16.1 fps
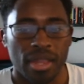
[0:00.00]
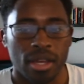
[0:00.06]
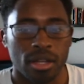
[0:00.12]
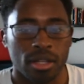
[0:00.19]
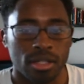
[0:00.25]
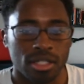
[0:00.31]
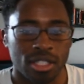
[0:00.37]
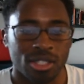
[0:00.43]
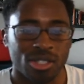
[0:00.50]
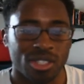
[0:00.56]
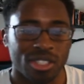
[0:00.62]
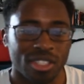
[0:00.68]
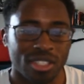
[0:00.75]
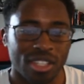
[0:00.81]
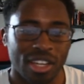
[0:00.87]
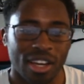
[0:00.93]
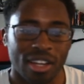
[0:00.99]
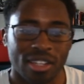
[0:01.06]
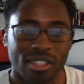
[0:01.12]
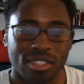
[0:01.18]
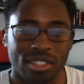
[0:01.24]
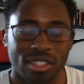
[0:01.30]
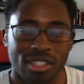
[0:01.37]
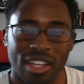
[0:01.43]
It is interesting to kind of
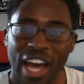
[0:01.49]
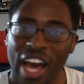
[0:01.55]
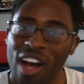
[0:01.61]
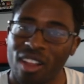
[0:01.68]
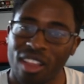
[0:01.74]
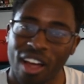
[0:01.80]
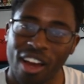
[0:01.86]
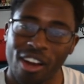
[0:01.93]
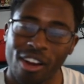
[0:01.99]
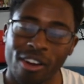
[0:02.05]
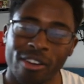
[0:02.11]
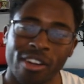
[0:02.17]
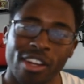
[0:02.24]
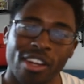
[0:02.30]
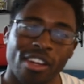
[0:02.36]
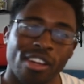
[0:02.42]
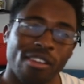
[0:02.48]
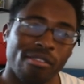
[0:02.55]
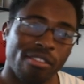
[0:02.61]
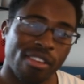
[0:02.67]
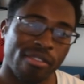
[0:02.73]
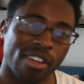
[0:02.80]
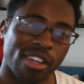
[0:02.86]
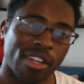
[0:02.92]
see the outlier,
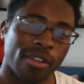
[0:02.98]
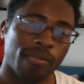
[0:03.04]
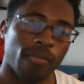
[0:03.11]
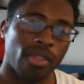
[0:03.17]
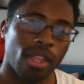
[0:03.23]
Vivi,